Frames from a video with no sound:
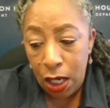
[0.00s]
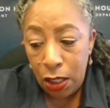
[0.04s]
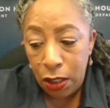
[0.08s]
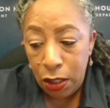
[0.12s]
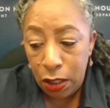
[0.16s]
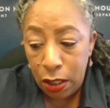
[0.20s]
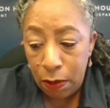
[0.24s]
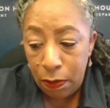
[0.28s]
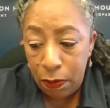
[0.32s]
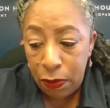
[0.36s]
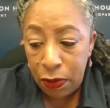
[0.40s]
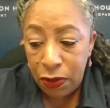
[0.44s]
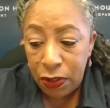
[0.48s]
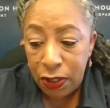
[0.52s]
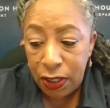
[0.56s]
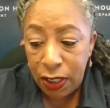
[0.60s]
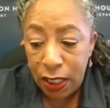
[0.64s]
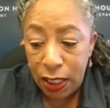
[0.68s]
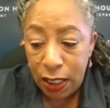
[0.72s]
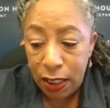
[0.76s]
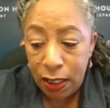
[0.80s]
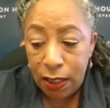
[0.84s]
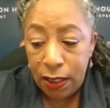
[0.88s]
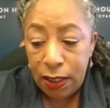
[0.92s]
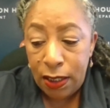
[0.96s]
Number
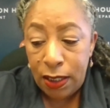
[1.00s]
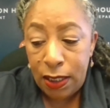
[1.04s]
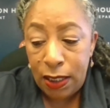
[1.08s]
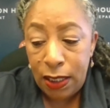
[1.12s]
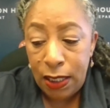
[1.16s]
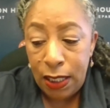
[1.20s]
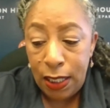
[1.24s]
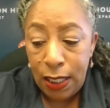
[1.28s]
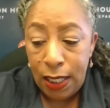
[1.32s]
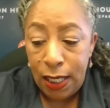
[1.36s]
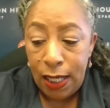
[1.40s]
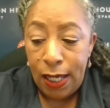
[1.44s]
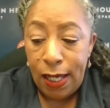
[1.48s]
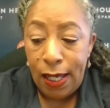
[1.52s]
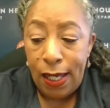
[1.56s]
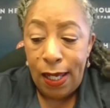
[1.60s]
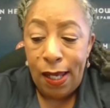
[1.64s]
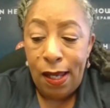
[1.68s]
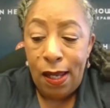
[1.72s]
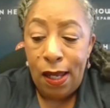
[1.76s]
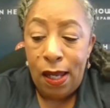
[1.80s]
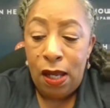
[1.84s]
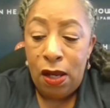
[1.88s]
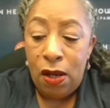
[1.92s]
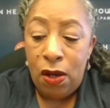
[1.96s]
six,
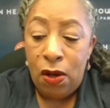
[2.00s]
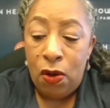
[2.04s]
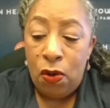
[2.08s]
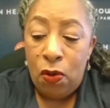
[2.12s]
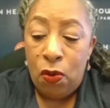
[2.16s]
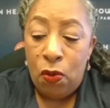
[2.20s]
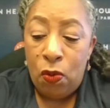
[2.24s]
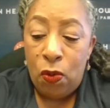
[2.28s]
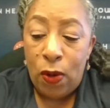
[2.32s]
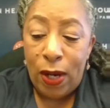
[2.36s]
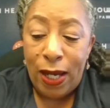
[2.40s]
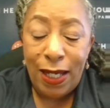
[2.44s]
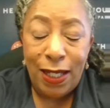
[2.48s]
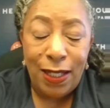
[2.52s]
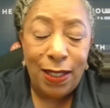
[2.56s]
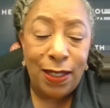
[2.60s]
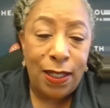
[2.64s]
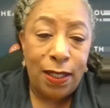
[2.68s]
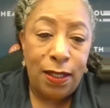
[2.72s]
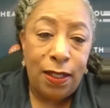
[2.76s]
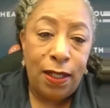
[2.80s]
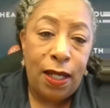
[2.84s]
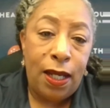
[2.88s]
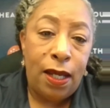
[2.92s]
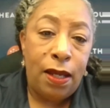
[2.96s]
race
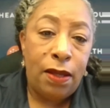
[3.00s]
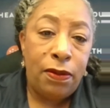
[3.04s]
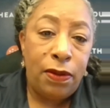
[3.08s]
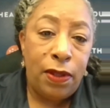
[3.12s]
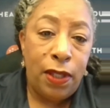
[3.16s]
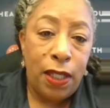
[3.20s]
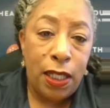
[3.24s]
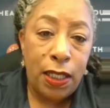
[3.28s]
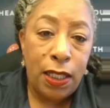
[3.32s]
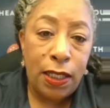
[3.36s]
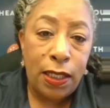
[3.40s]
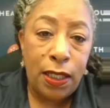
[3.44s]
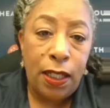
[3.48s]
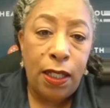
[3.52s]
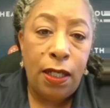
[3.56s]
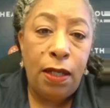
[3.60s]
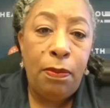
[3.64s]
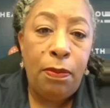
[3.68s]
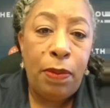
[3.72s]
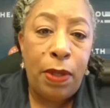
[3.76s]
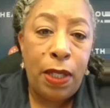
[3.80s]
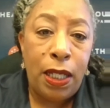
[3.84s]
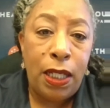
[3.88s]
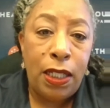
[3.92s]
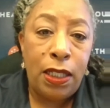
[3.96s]
and ethnicity
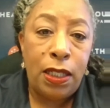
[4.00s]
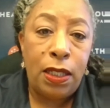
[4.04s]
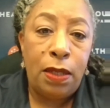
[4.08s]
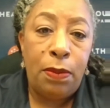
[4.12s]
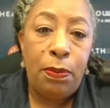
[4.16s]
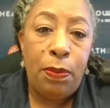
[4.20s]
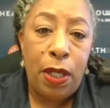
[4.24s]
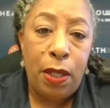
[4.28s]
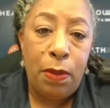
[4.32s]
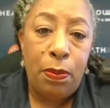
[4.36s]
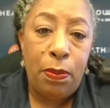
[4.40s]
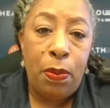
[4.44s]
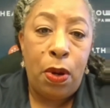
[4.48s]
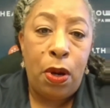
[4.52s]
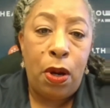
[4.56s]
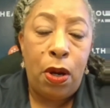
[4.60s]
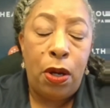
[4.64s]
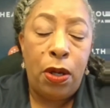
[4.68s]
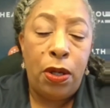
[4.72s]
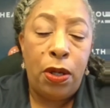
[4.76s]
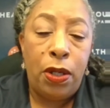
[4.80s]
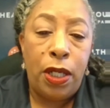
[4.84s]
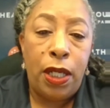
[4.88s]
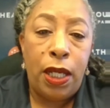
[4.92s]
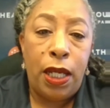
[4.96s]
plays a big
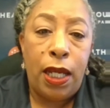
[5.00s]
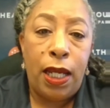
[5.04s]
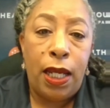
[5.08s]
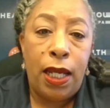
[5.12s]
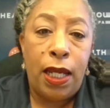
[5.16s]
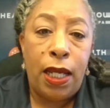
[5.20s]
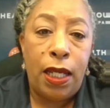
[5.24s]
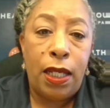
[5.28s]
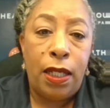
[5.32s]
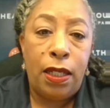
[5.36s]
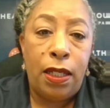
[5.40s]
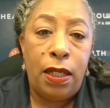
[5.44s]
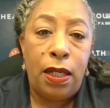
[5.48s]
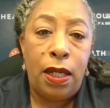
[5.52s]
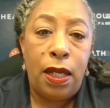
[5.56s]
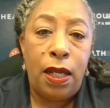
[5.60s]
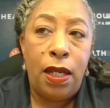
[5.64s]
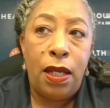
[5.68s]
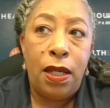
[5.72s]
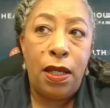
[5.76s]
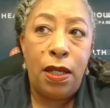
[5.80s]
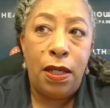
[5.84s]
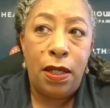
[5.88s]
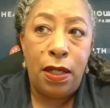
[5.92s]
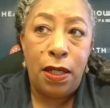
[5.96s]
part in
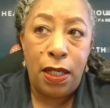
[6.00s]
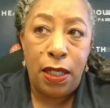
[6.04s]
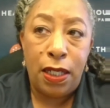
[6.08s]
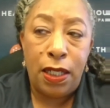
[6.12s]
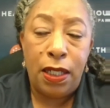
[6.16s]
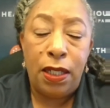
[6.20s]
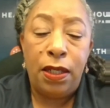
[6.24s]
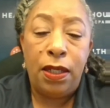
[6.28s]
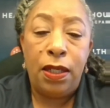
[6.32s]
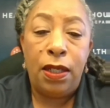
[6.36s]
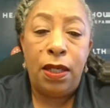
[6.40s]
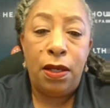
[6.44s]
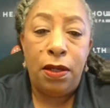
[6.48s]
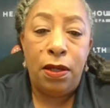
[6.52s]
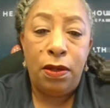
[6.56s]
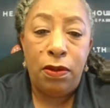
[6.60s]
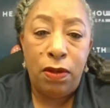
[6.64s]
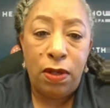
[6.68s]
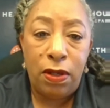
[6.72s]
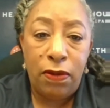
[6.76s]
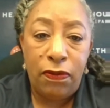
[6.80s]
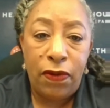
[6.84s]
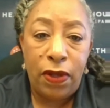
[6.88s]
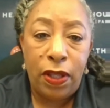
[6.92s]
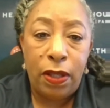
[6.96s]

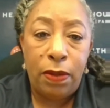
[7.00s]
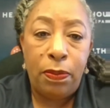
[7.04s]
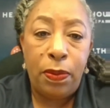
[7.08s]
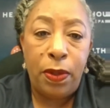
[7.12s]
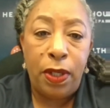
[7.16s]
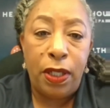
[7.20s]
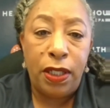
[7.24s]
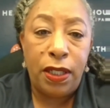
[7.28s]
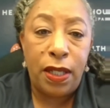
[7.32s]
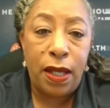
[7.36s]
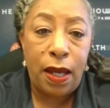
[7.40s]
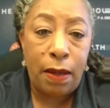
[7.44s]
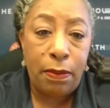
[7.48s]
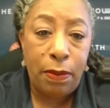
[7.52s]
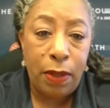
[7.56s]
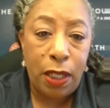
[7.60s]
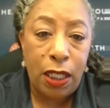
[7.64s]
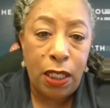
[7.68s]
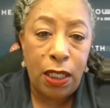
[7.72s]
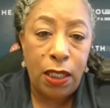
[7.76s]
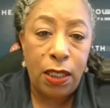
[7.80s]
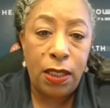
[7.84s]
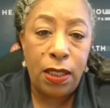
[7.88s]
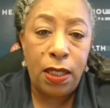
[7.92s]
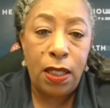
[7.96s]
developing
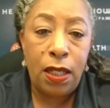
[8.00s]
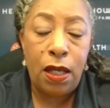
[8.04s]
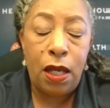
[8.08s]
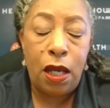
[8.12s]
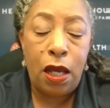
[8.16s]
diabetes.